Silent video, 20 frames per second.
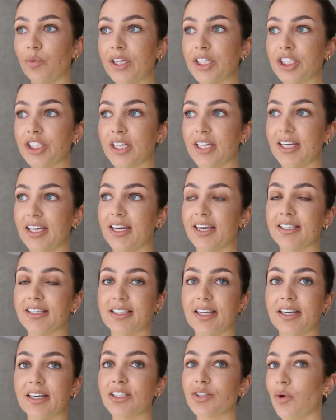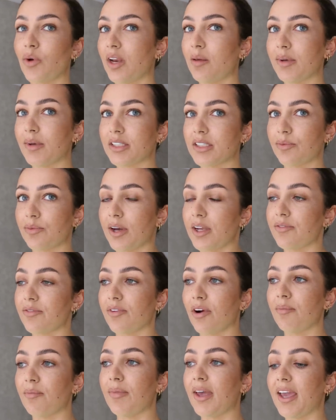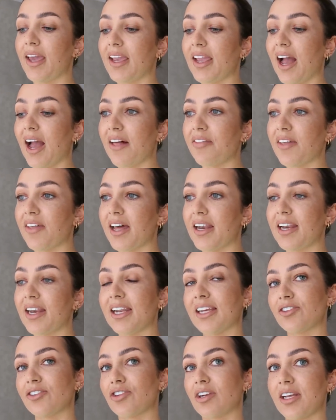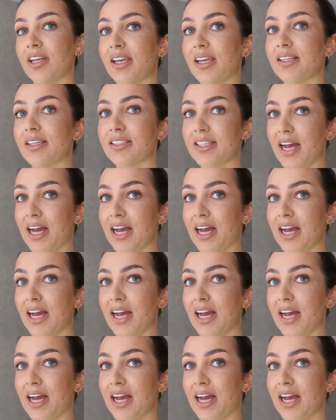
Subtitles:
which is like 20 minutes away from me, and then literally